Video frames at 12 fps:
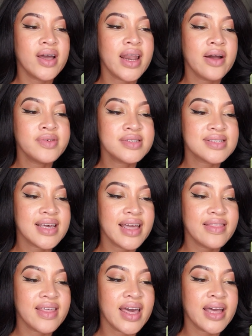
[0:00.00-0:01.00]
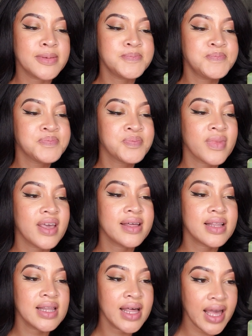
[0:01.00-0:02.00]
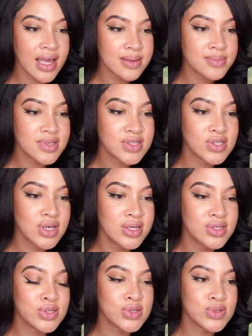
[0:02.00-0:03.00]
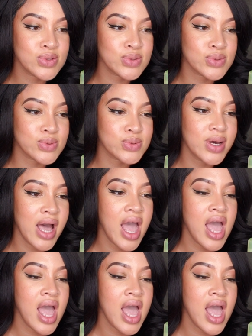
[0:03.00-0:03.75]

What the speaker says: and I will say that it claims to